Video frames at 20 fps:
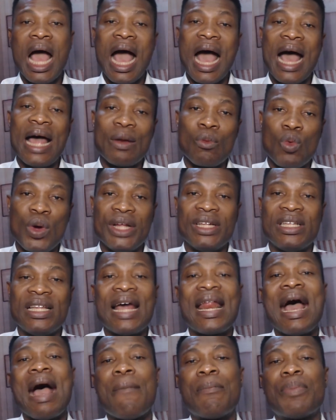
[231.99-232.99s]
And when
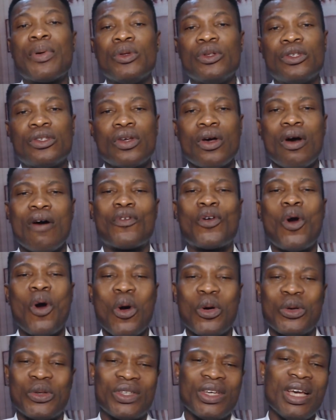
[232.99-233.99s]
that happens, of
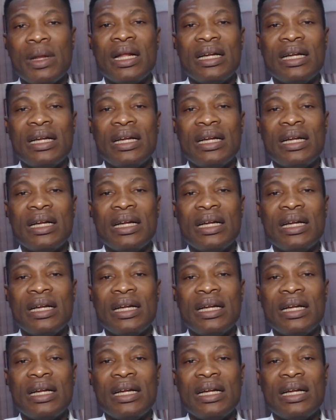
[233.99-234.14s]
course,